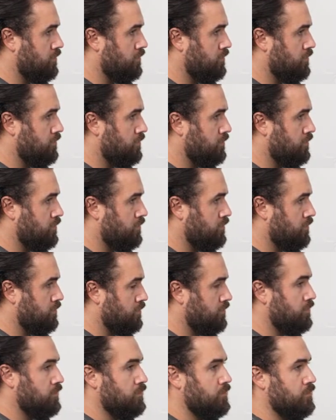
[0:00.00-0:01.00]

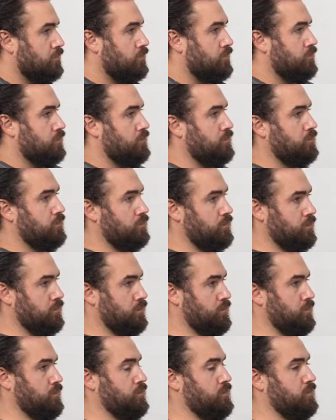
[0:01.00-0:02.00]

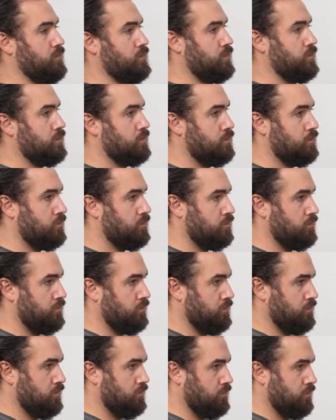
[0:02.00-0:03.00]

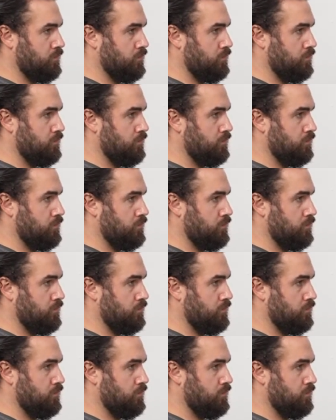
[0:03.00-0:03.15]
This person isn't speaking.